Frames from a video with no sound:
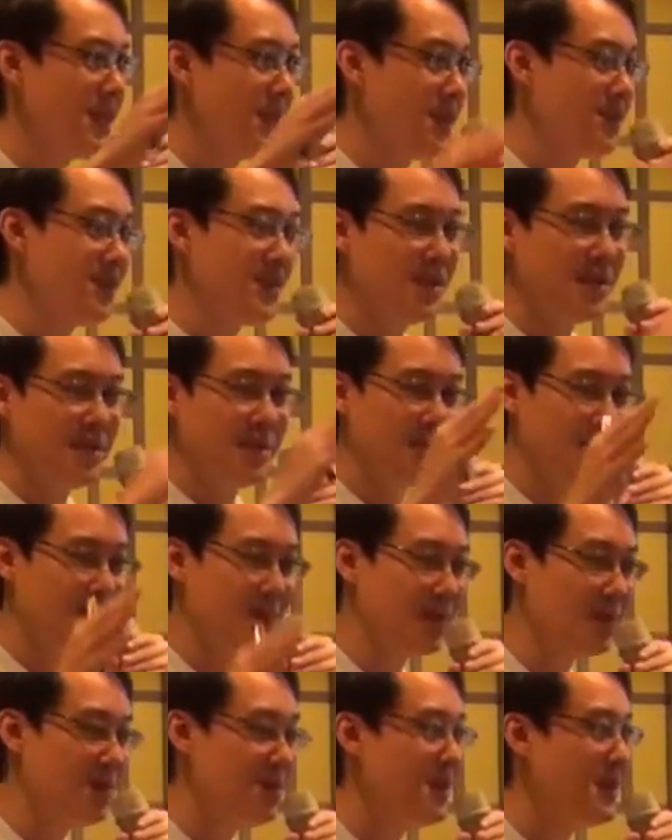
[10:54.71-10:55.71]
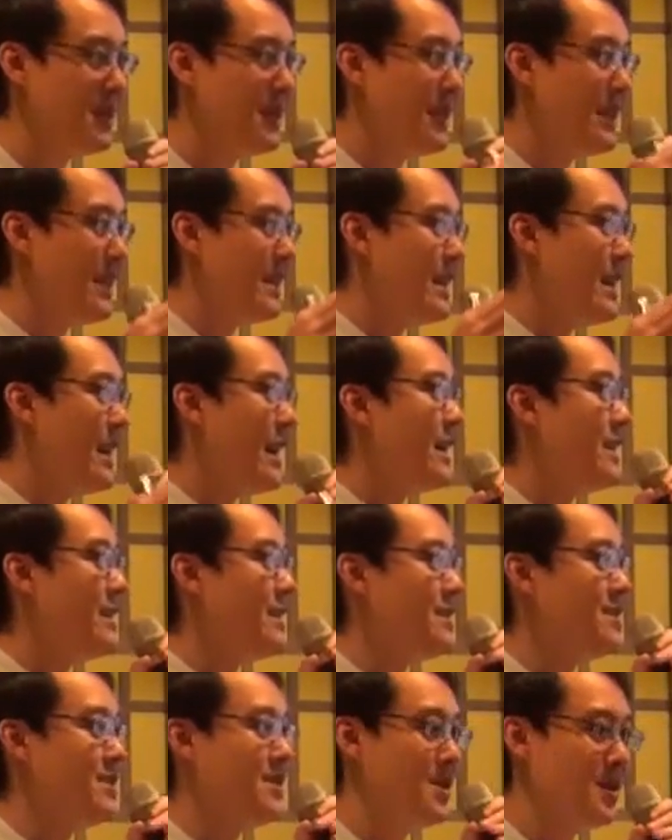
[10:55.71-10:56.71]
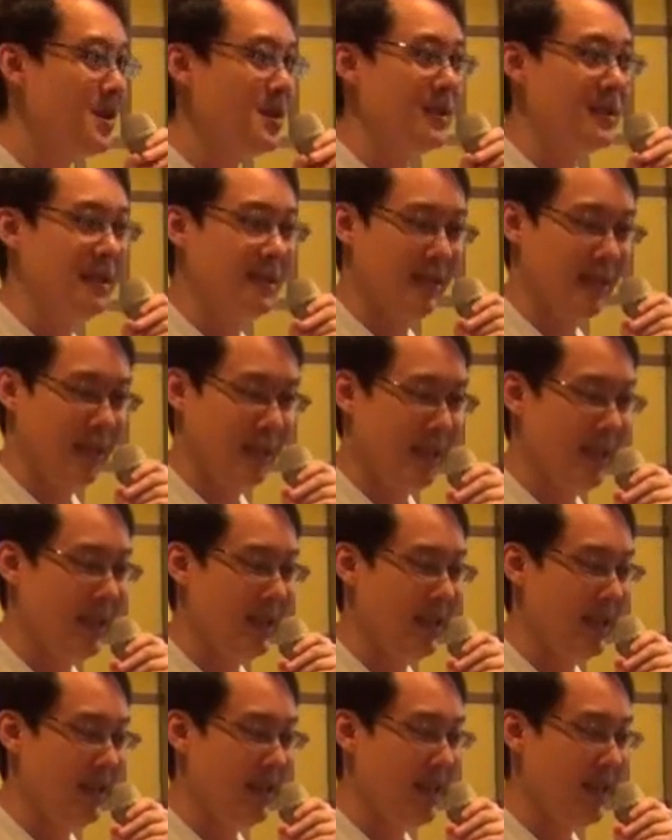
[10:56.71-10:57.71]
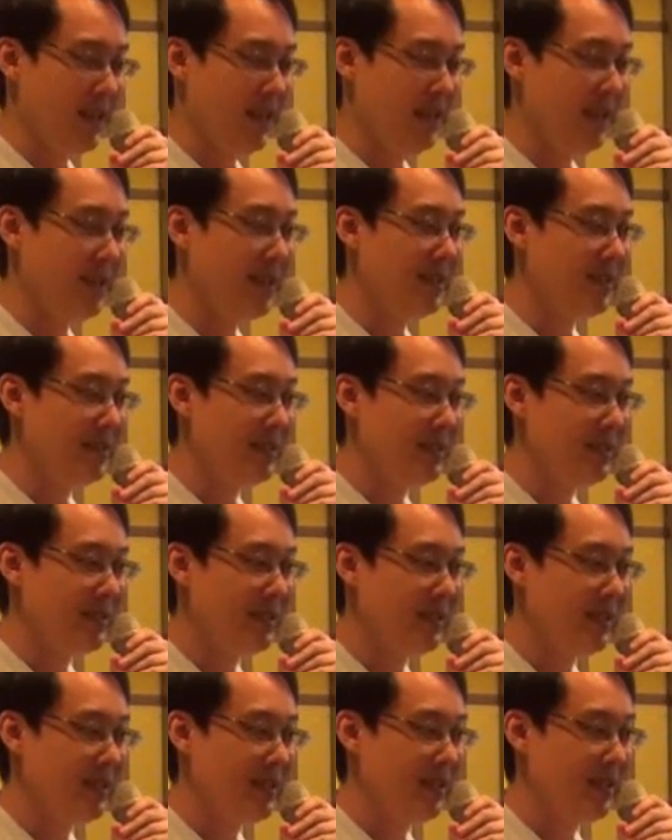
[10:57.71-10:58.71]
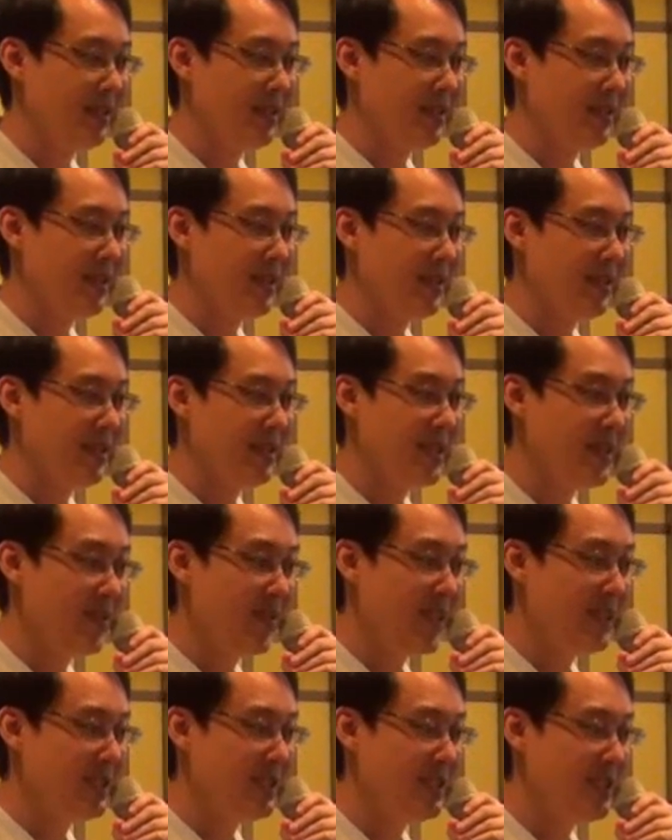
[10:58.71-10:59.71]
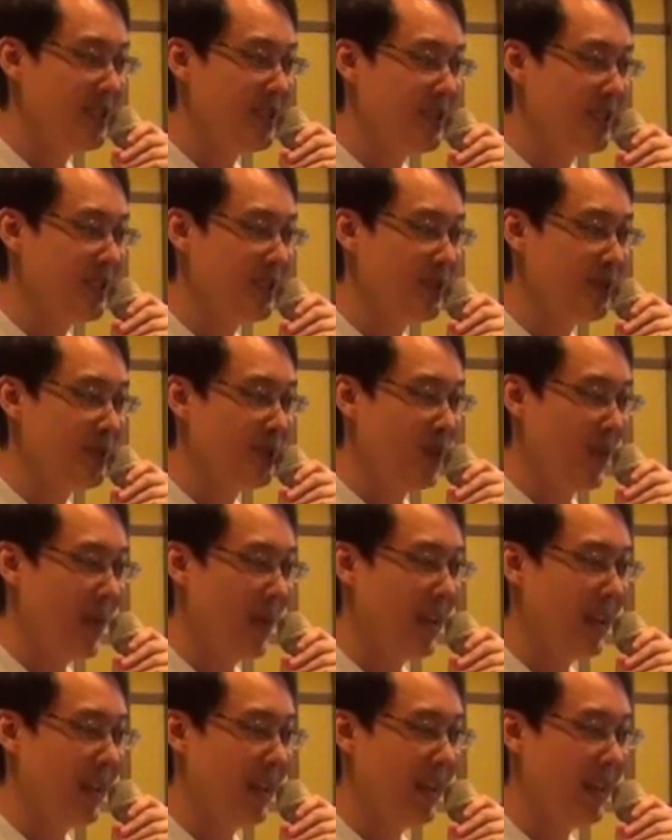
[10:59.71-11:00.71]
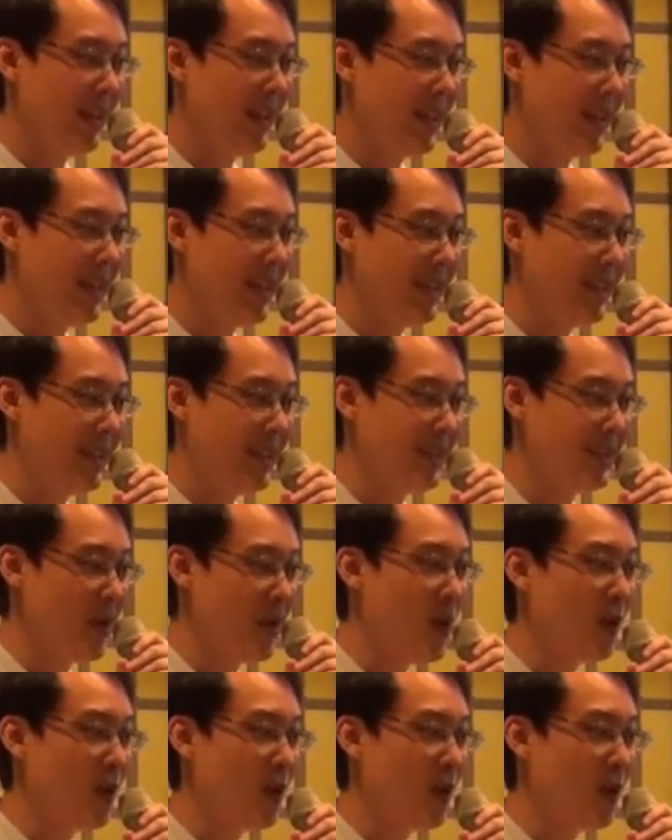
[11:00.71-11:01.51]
Now the Xiongnu is not a civilization where it's a